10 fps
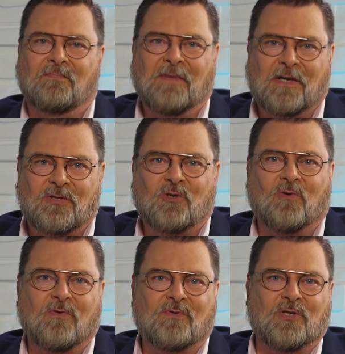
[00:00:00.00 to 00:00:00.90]
Make
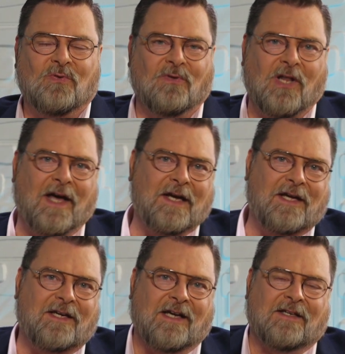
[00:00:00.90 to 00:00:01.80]
sure to
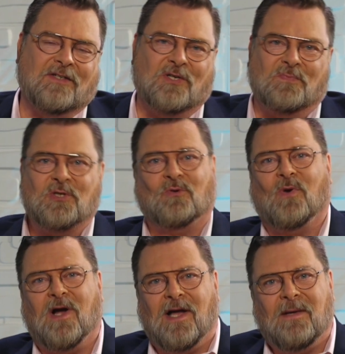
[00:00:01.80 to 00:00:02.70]
like and
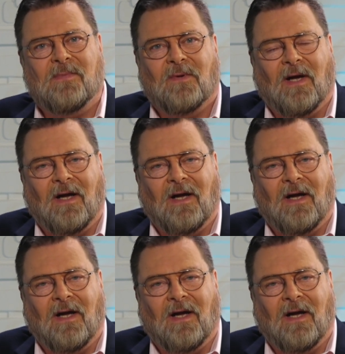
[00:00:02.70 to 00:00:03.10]
subscribe